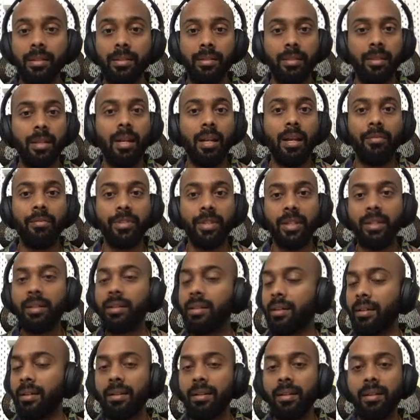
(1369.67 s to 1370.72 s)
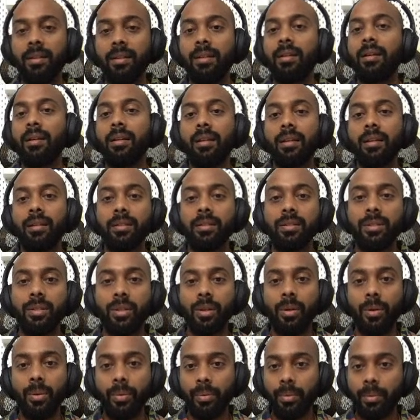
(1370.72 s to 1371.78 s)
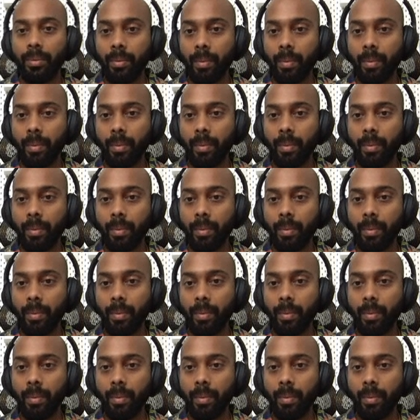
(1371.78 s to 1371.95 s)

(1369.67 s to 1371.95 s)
she loves it. So